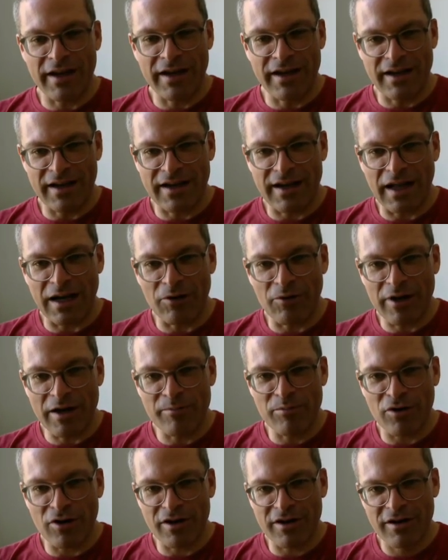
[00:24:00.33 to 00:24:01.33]
in a coloring
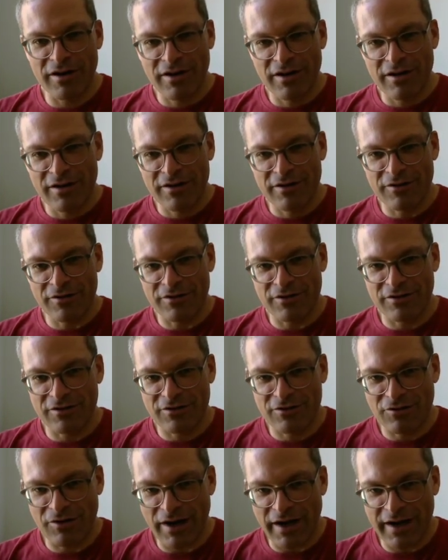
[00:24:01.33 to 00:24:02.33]
book. You just
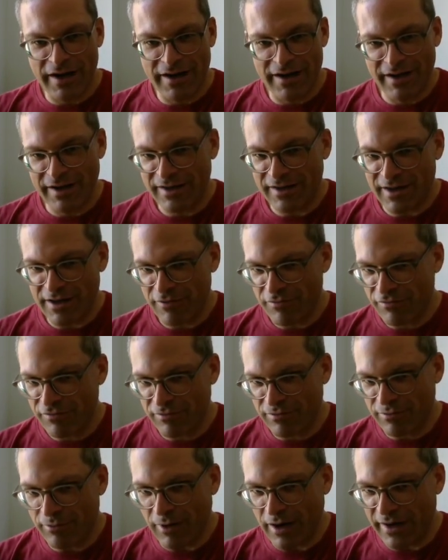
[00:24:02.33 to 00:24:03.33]
try and give
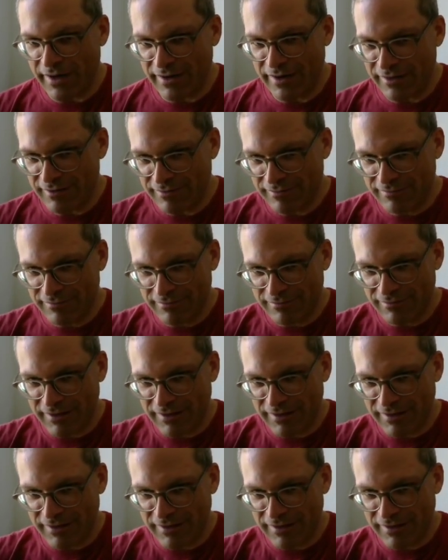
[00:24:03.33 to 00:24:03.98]
one